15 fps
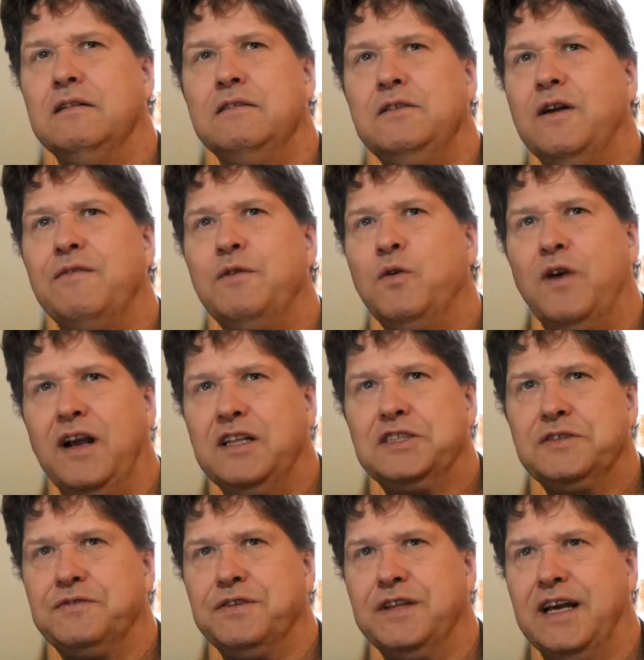you have no
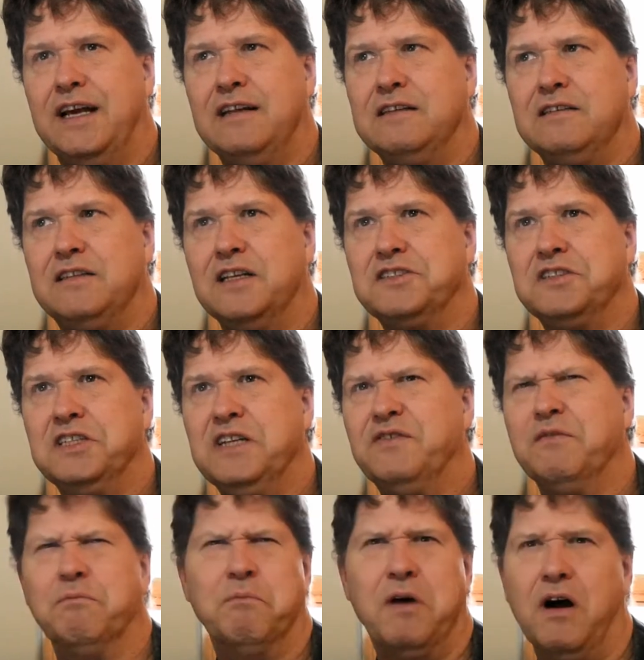answer for that doesn't
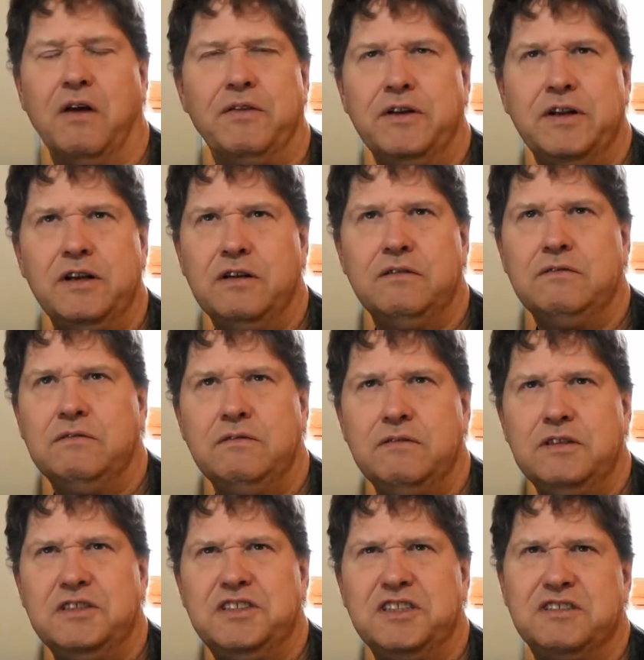even bother you.
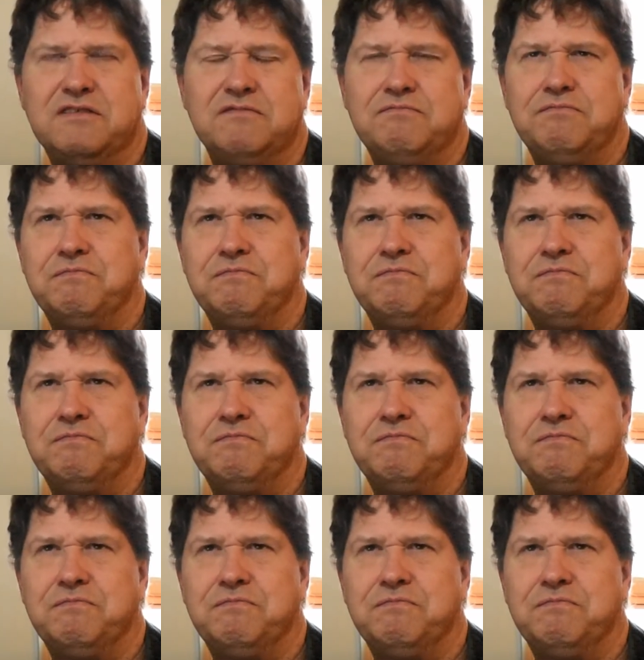It just,